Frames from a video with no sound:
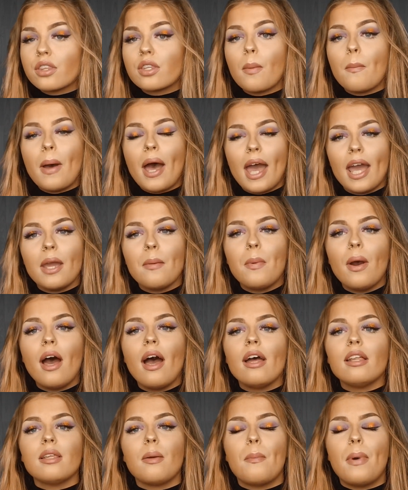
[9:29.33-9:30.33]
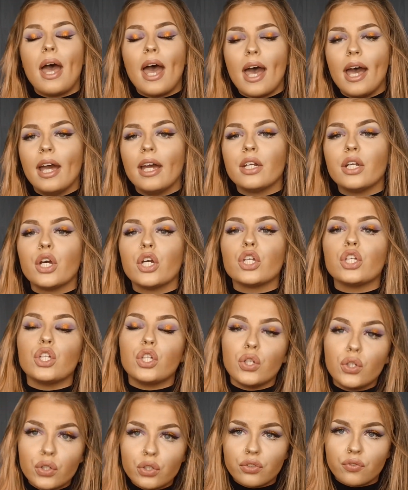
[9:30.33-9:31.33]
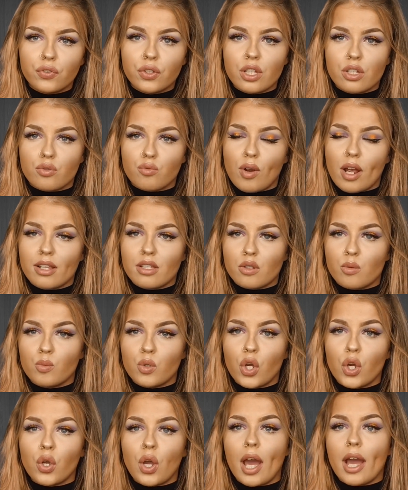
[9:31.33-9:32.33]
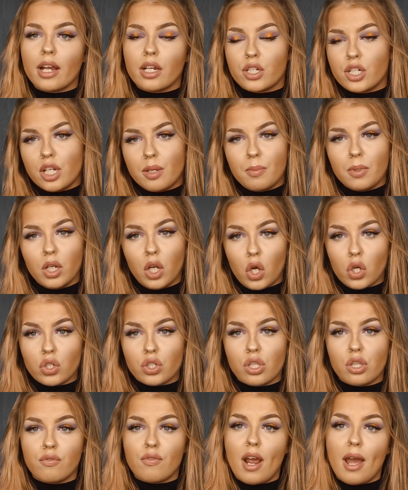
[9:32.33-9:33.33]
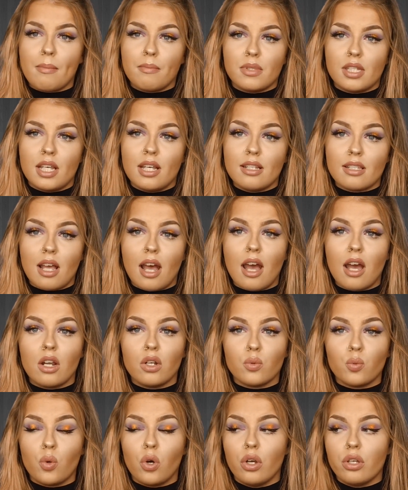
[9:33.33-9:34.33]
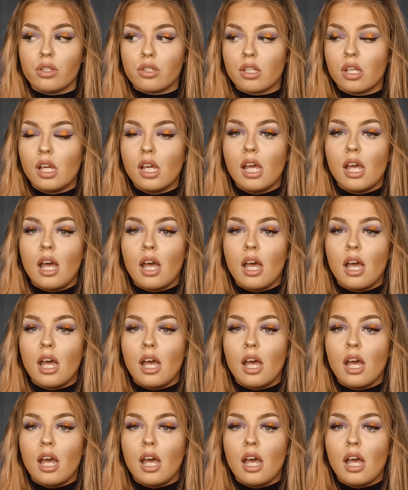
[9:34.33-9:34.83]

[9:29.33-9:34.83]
the paper and the pen used for this ransom note actually belonged to the Ramseys and was